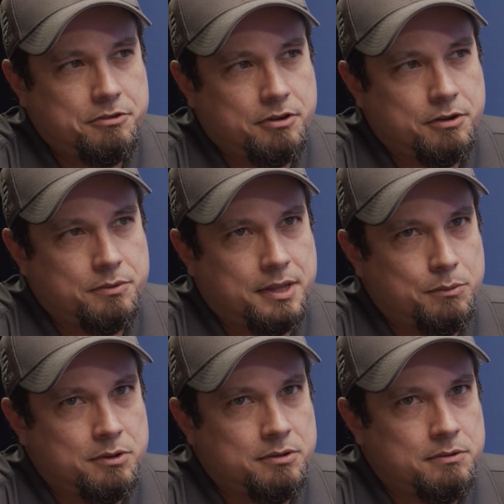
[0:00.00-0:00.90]
Okay, so
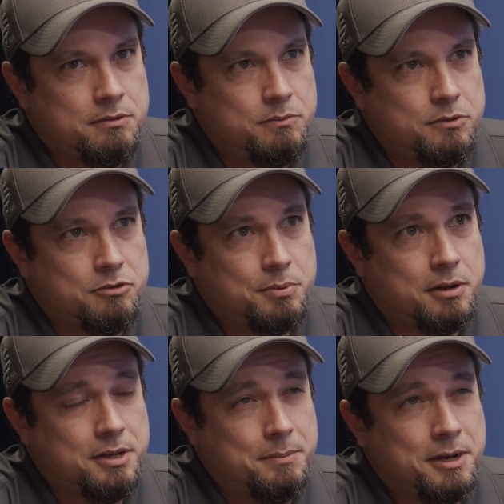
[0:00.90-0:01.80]
that one was
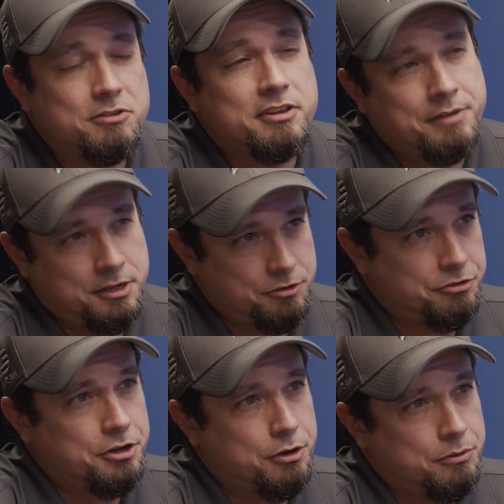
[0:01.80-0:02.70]
probably about 7
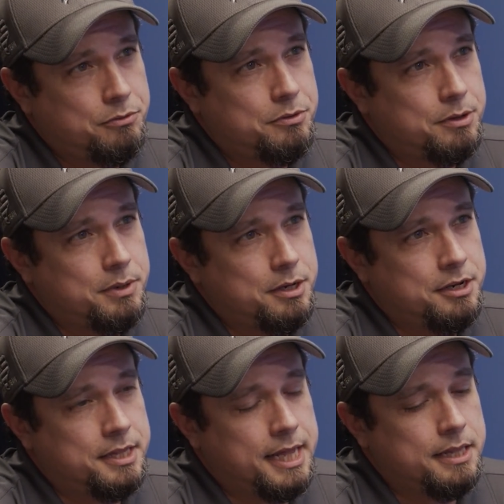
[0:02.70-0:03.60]
years ago. Okay. That we
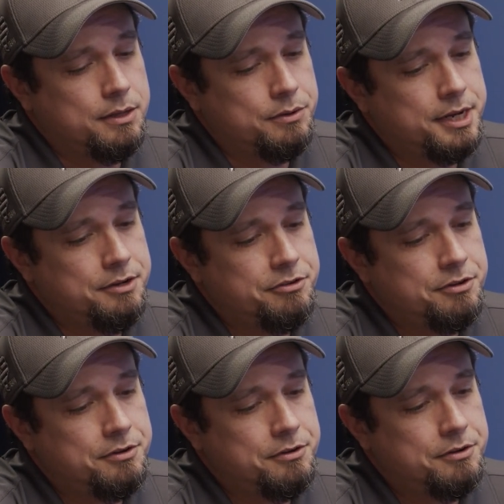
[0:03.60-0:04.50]
did that
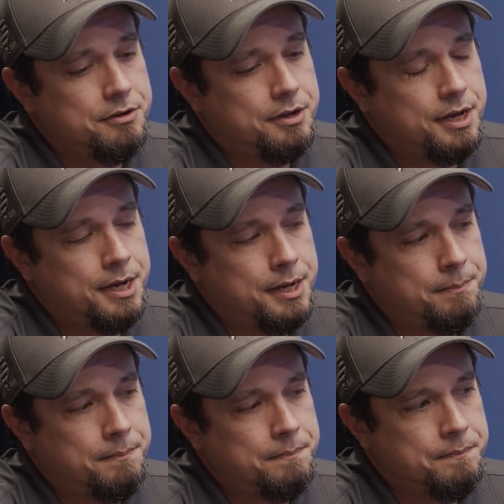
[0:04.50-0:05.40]
location.
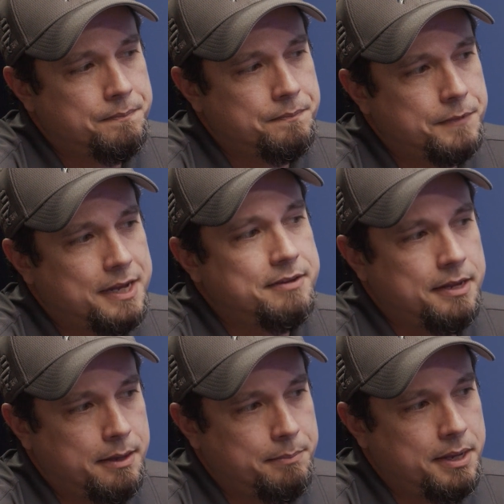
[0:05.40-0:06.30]
I
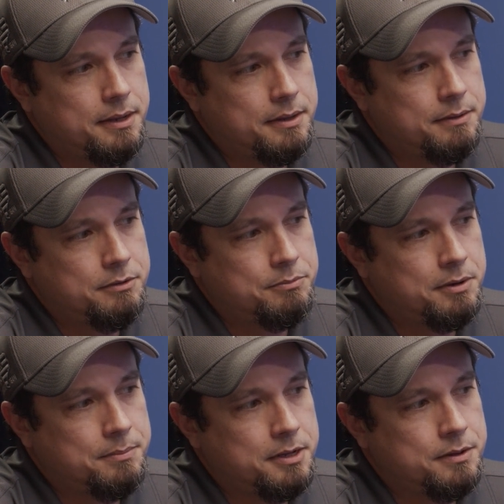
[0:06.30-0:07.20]
take that back. That was
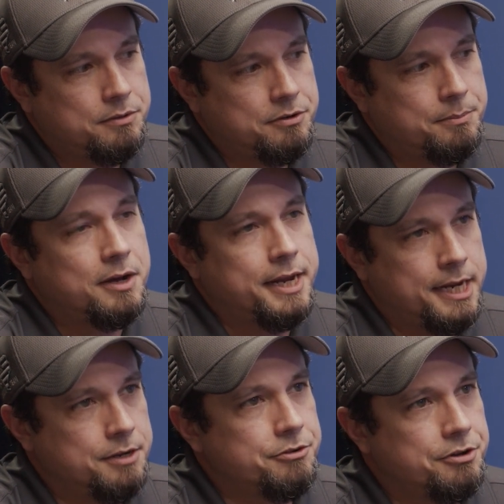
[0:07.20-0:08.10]
probably closer to about
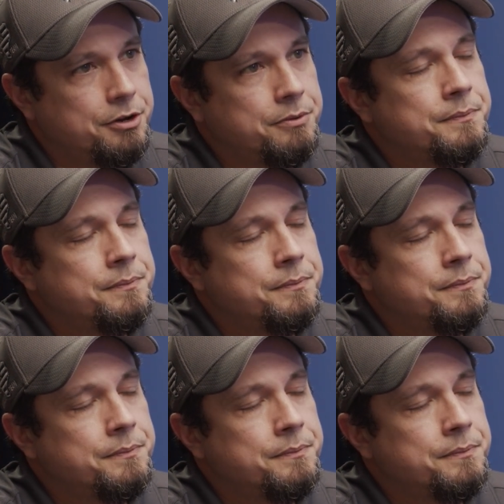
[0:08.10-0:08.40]
8 years ago.